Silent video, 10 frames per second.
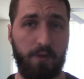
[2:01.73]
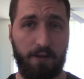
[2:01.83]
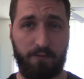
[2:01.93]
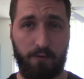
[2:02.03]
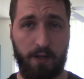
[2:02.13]

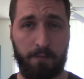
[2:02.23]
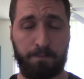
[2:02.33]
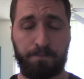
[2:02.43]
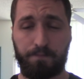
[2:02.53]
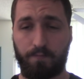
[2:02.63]
left for him.
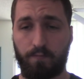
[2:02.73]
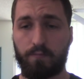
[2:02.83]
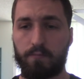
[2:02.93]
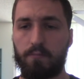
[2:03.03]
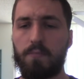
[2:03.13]

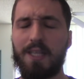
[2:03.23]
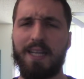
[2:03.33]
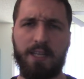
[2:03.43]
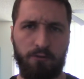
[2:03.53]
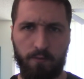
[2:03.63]
And
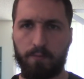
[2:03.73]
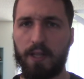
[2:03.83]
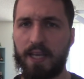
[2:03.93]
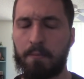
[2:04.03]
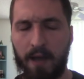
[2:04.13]
he's
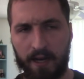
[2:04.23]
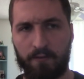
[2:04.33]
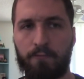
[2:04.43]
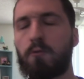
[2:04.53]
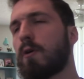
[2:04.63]
playing it back
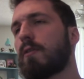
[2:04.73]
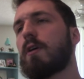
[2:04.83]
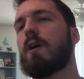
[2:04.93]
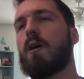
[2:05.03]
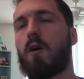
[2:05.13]
and forth
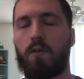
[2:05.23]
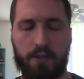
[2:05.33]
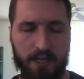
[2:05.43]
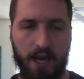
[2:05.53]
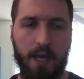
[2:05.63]
all
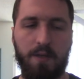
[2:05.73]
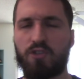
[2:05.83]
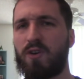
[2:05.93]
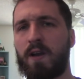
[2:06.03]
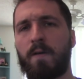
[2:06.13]
the time. He's
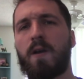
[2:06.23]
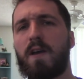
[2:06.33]
trying to